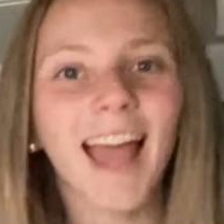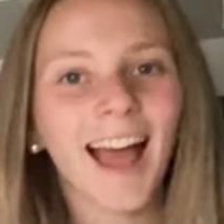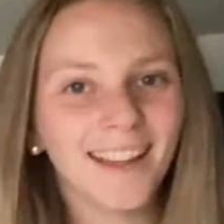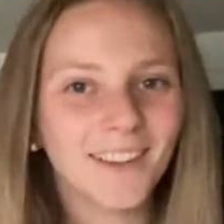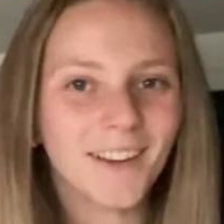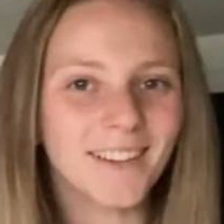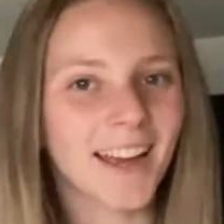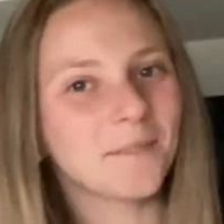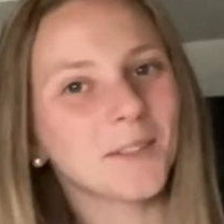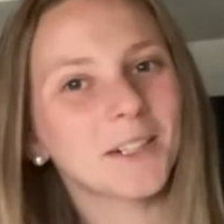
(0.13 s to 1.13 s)
Hello
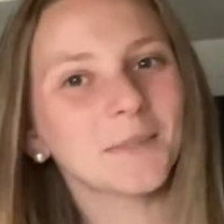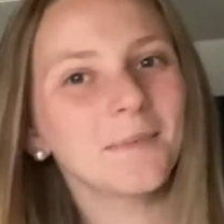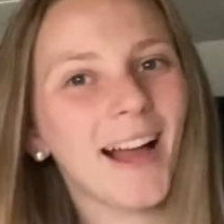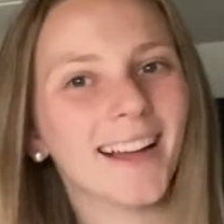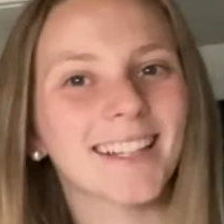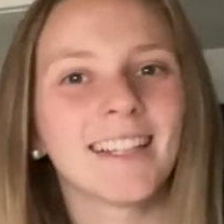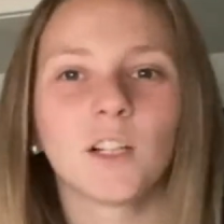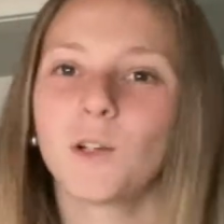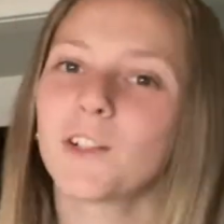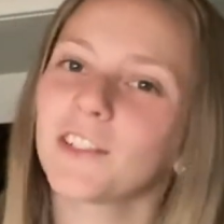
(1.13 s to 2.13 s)
and welcome back,
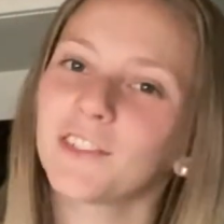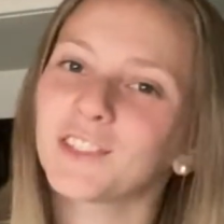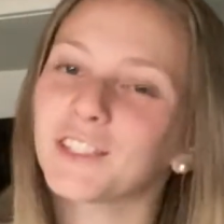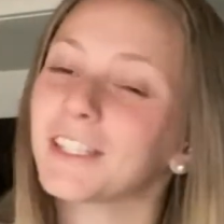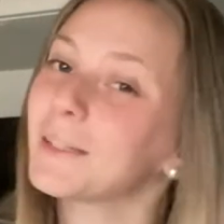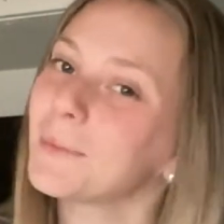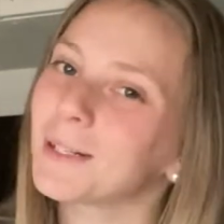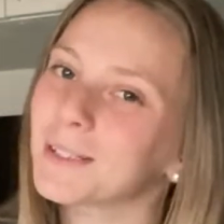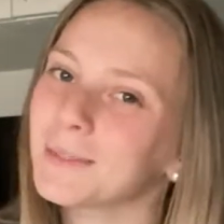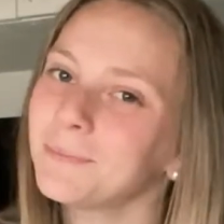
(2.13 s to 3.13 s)
or if you're new here,
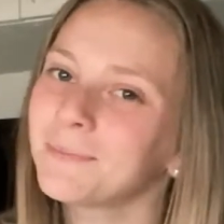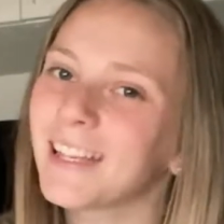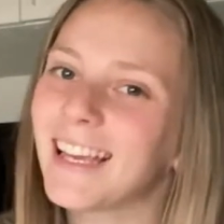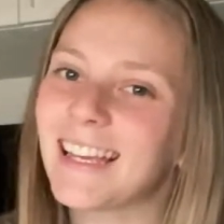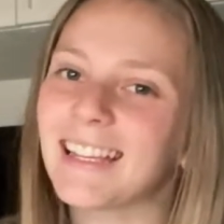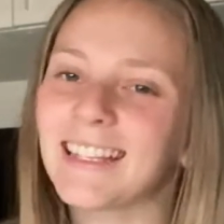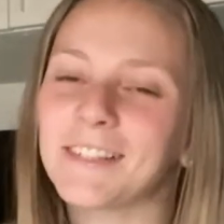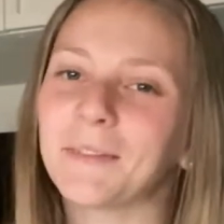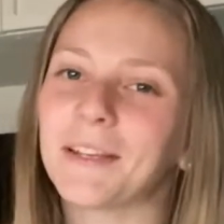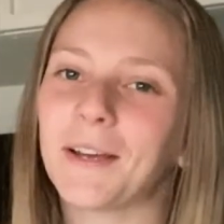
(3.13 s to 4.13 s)
welcome. In
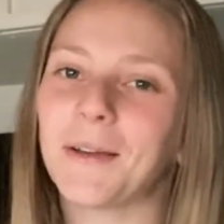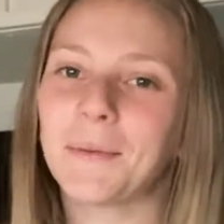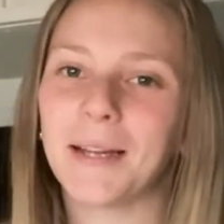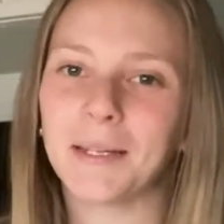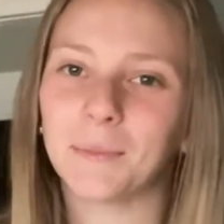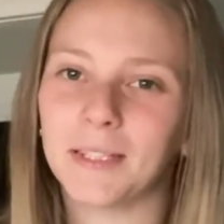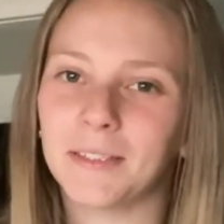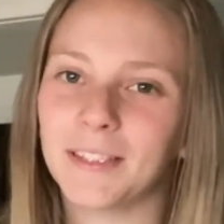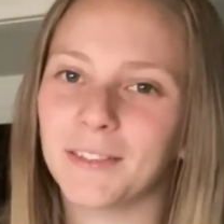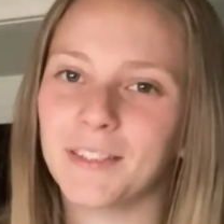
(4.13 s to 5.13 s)
this video, we're going to be
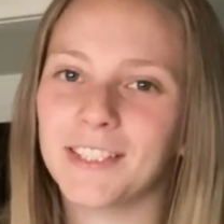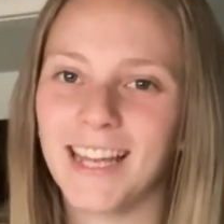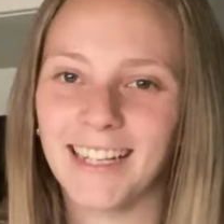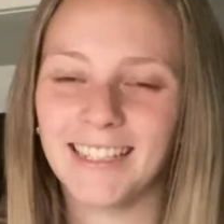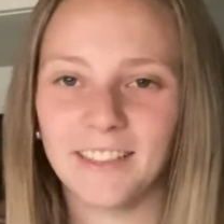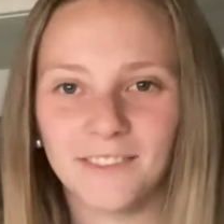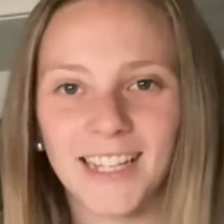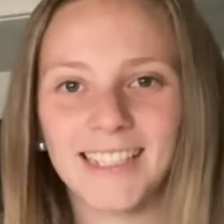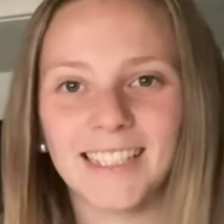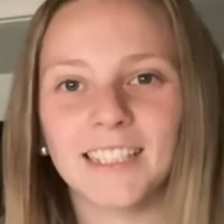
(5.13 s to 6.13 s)
going through 10 gift
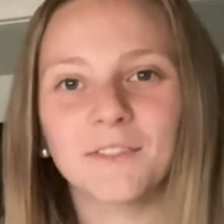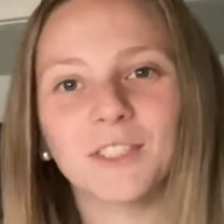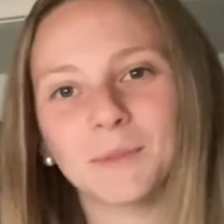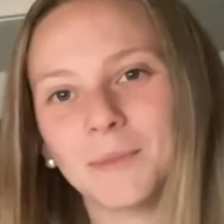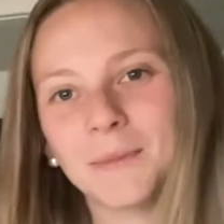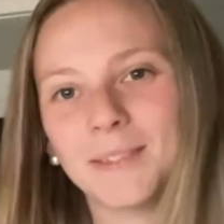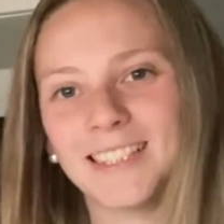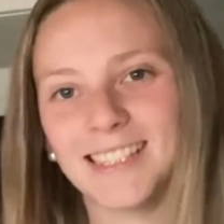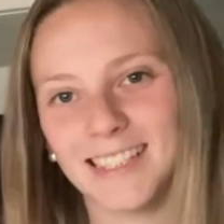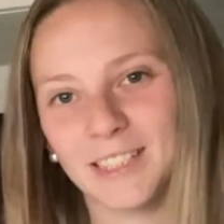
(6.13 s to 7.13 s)
ideas for the
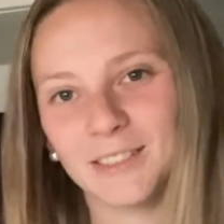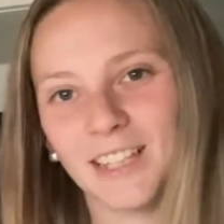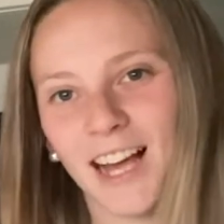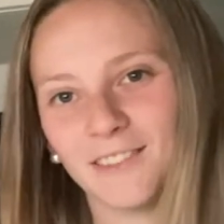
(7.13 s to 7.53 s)
minimalist in your life.